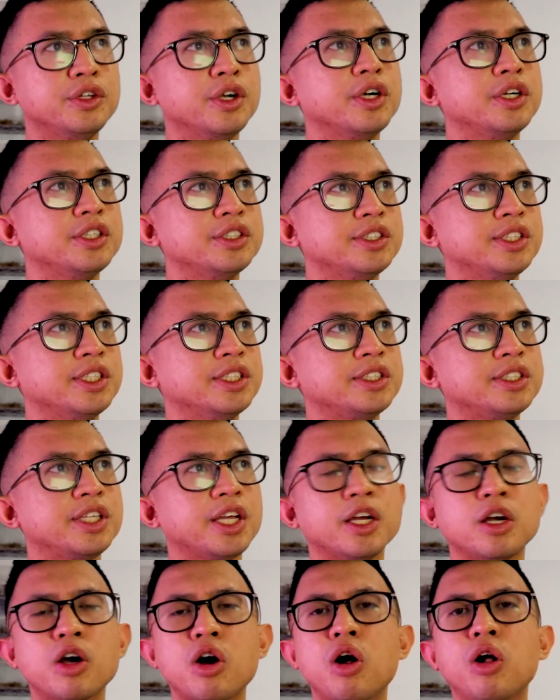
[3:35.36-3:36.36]
there is this
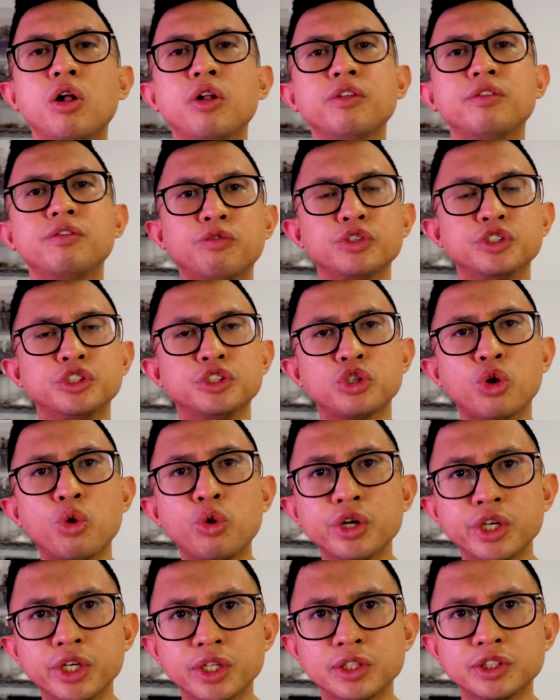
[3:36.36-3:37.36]
thing called
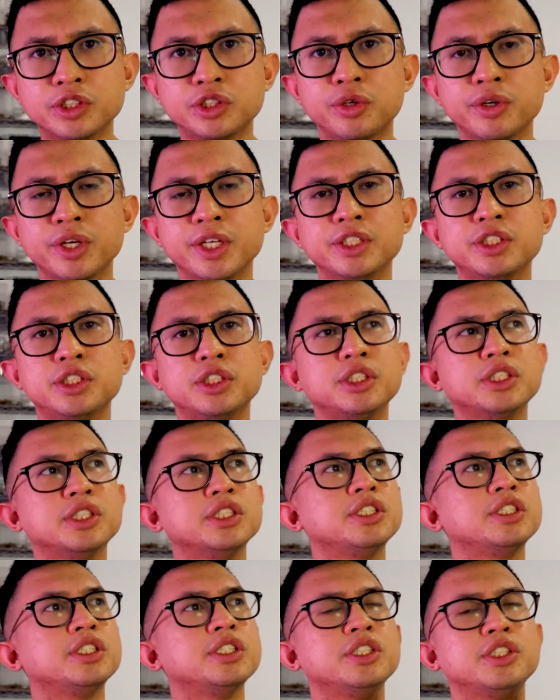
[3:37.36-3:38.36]
fossorial
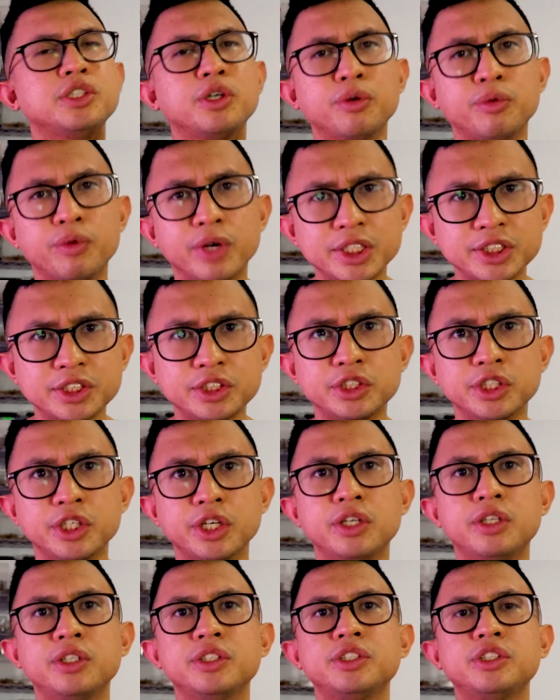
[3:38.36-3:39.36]
tarantulas,
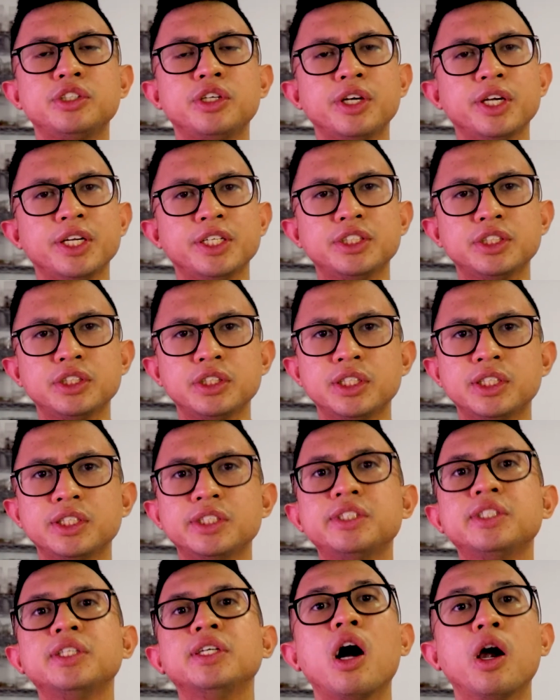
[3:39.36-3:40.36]
terrestrial
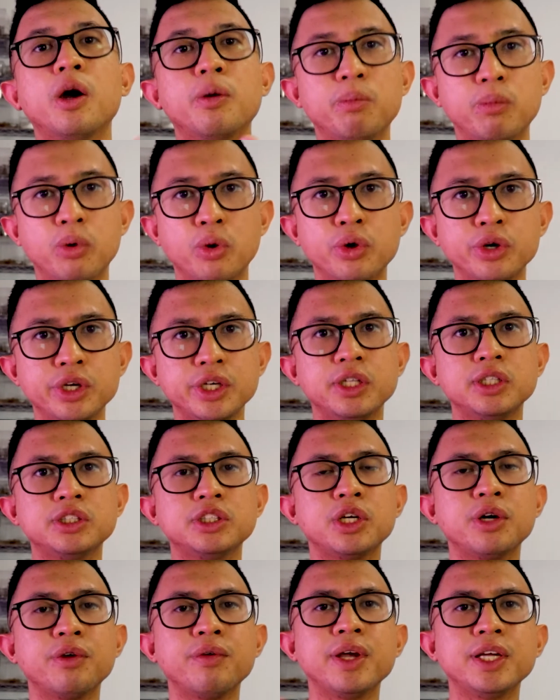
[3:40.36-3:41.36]
tarantulas, arboreal
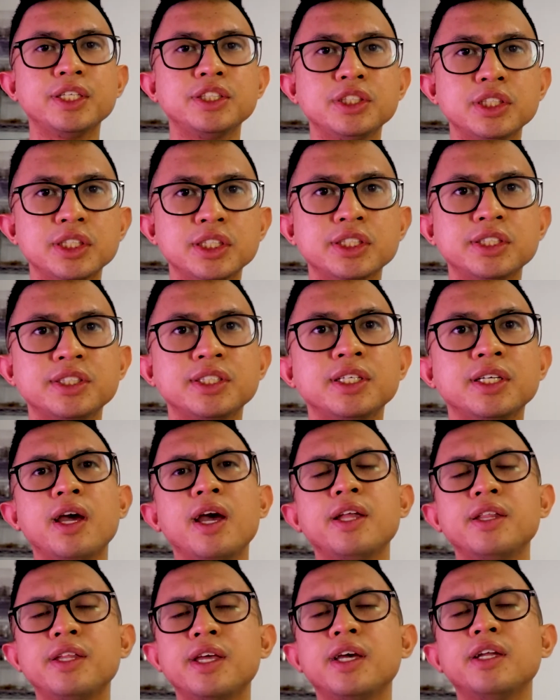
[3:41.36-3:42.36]
tarantulas,
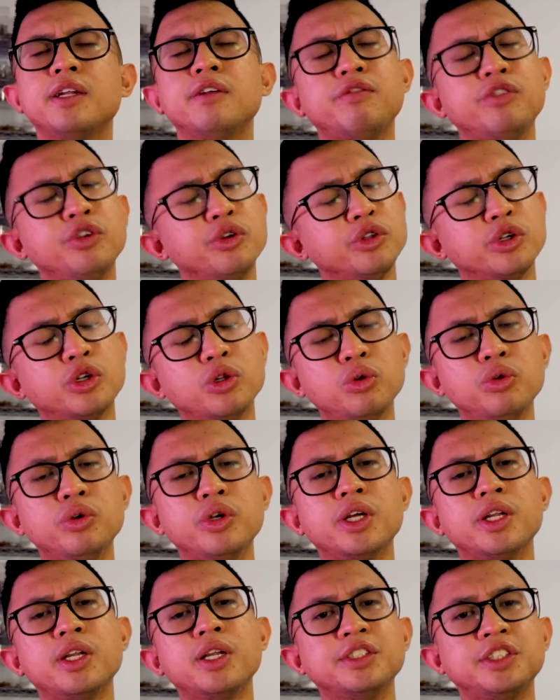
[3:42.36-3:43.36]
and then if you include
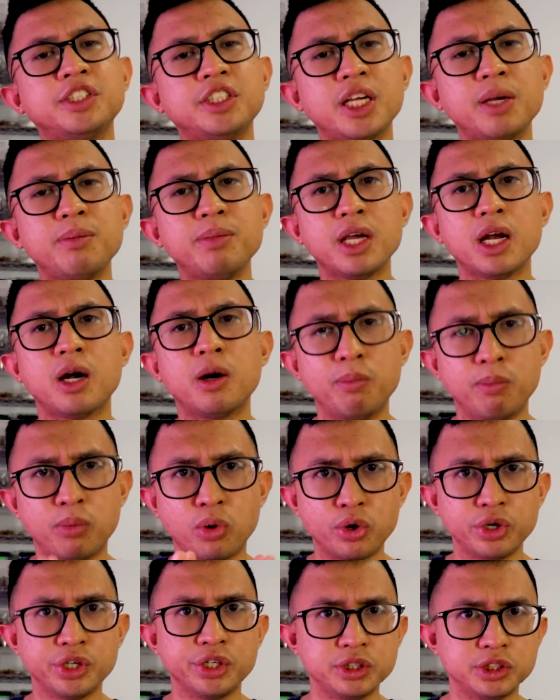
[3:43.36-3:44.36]
it,
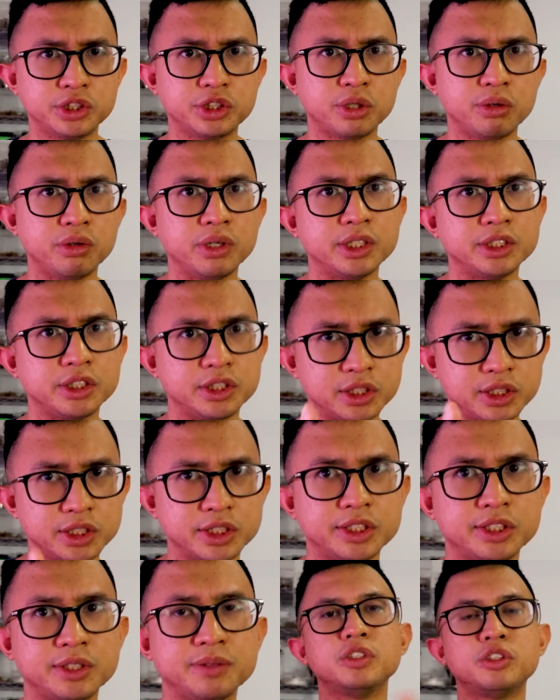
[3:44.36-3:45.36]
semi-arboreal
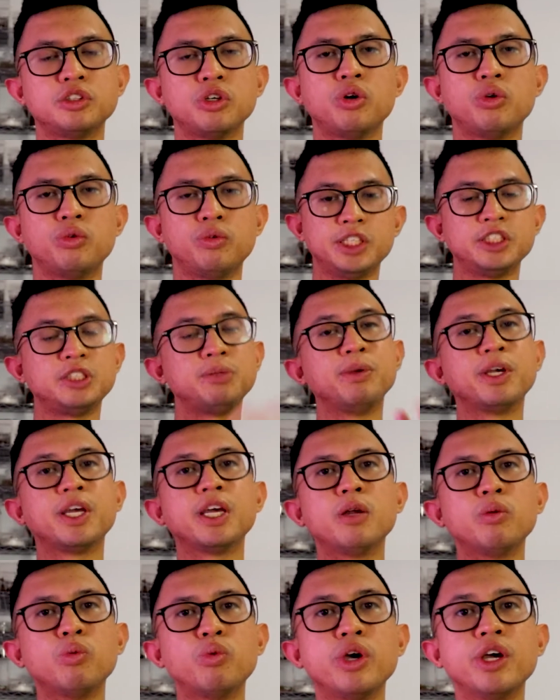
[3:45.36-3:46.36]
tarantulas. So let's
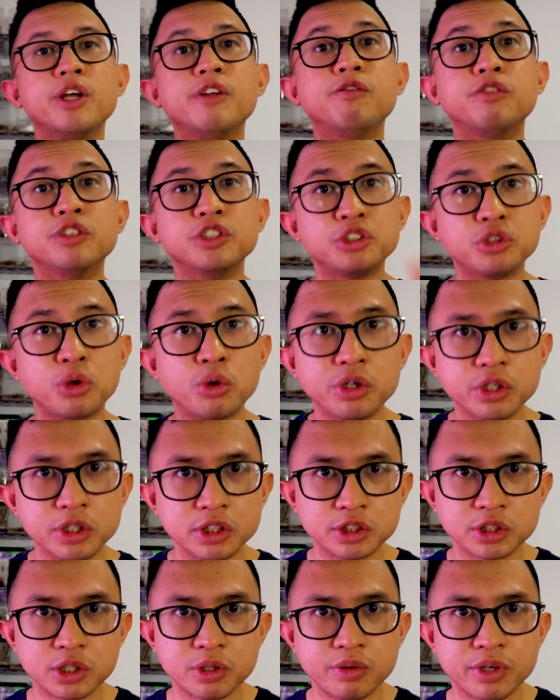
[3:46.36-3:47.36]
begin with
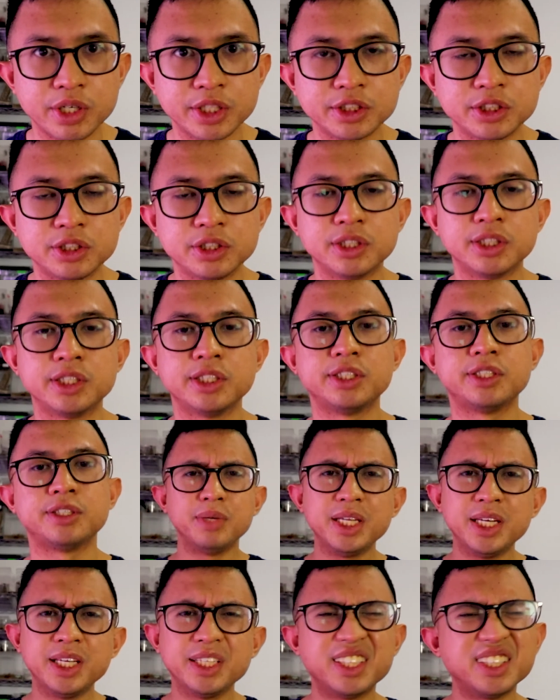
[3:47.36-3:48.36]
fossorial tarantulas,
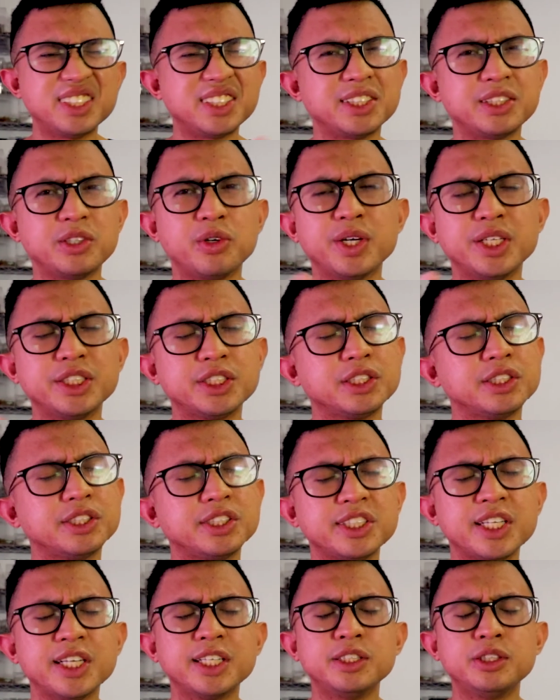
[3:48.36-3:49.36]
meaning these tarantulas
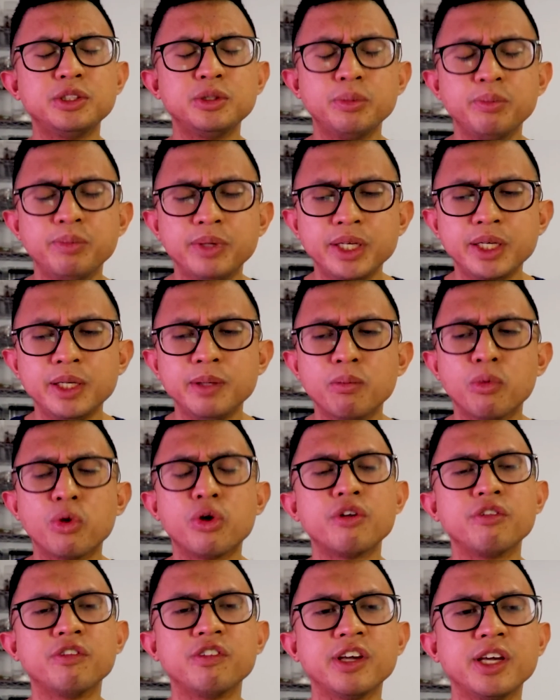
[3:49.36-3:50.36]
tend to be
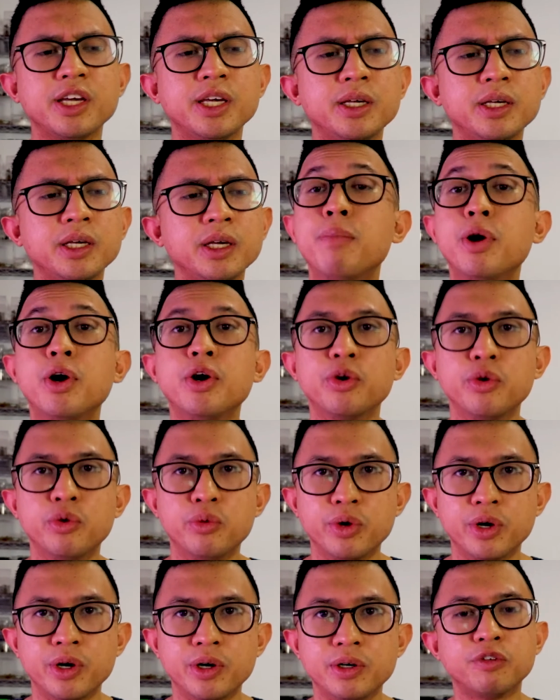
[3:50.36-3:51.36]
more of a
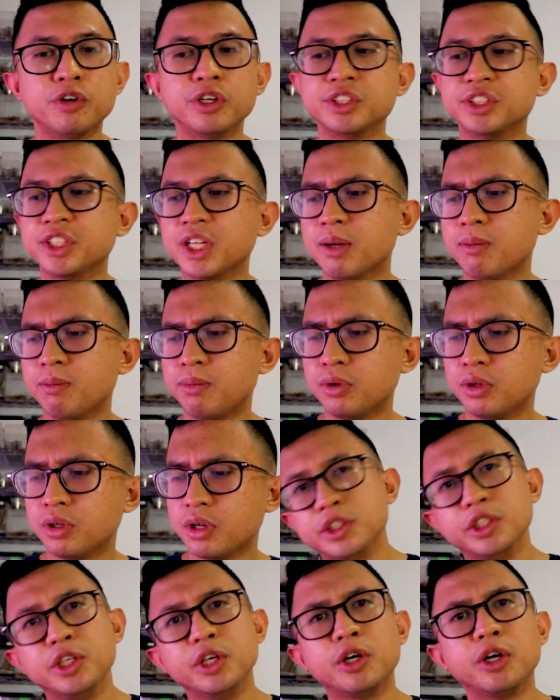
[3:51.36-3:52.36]
burrower. For example,
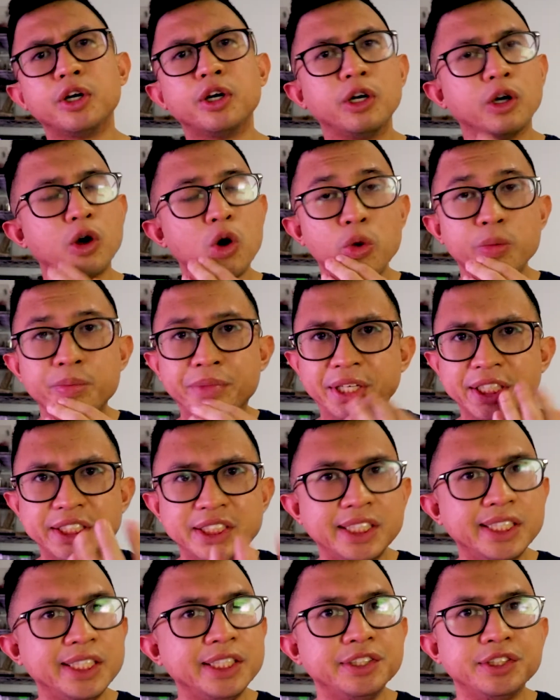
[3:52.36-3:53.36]
your
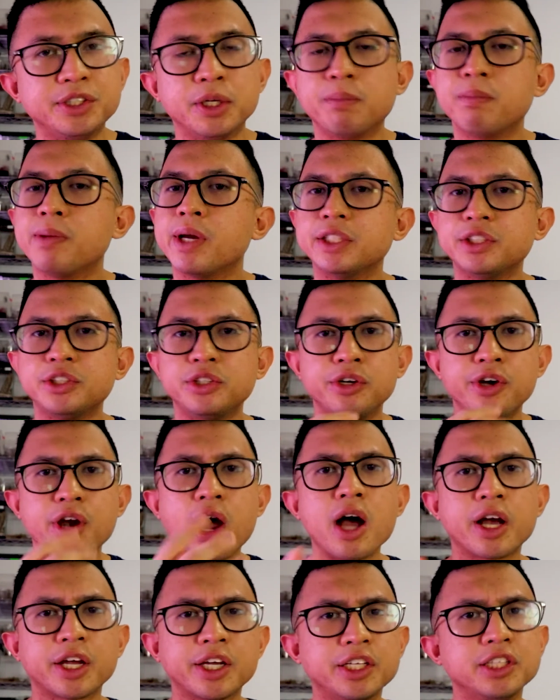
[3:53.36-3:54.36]
OBTs, your
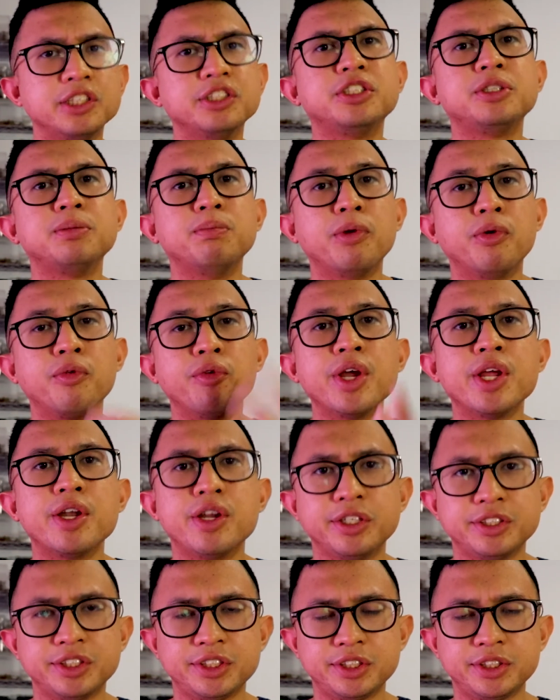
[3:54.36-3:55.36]
Petronoculus
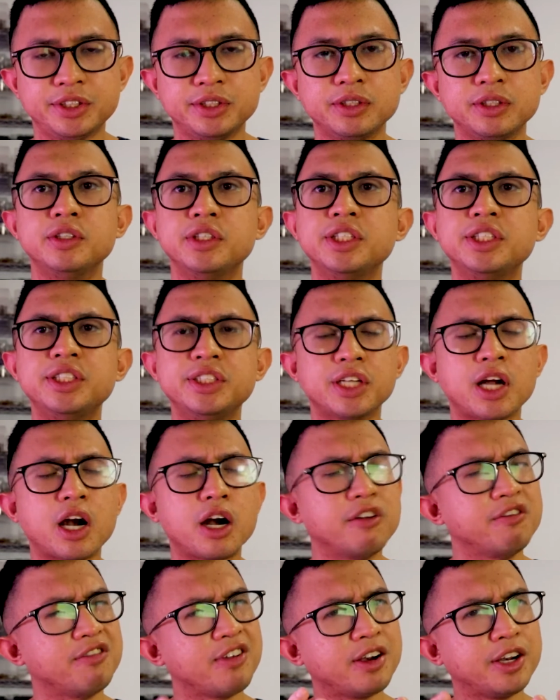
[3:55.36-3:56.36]
marinus. These
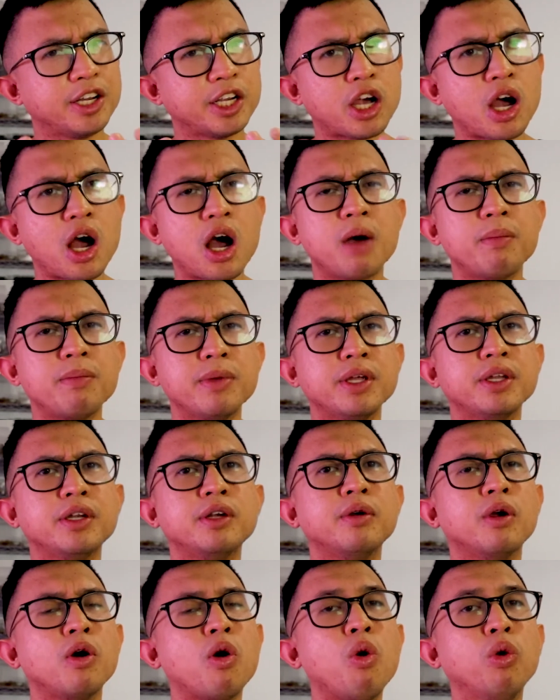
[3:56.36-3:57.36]
are very
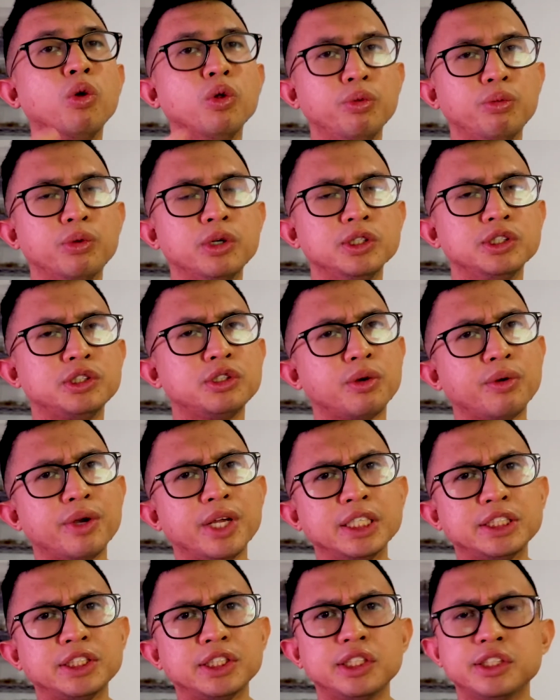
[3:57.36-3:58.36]
common old world
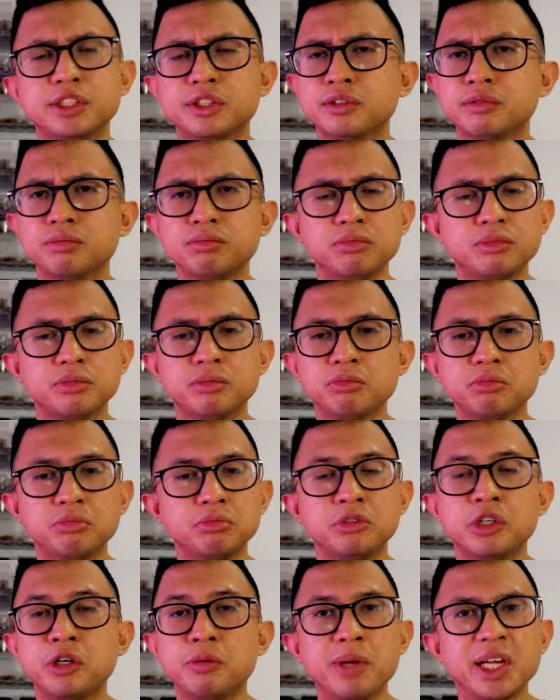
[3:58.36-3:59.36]
tarantulas.
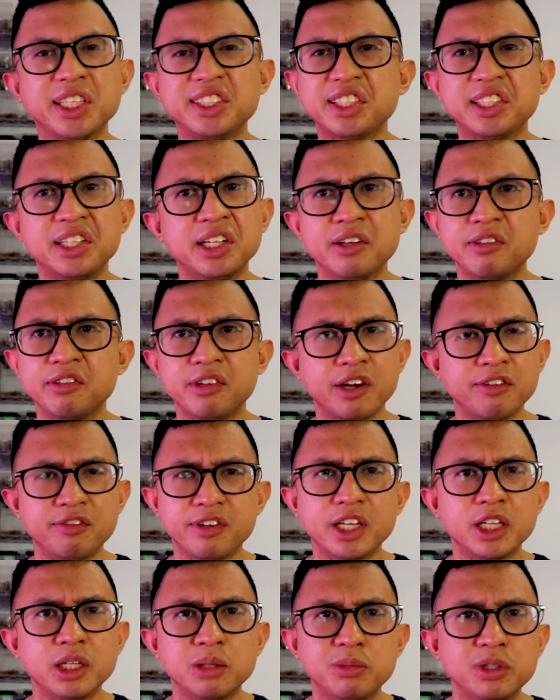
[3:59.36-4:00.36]
They're basically
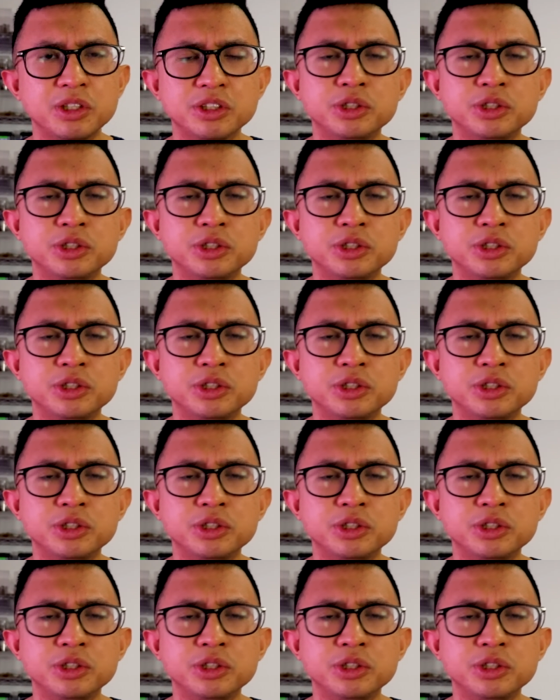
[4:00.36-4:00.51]
available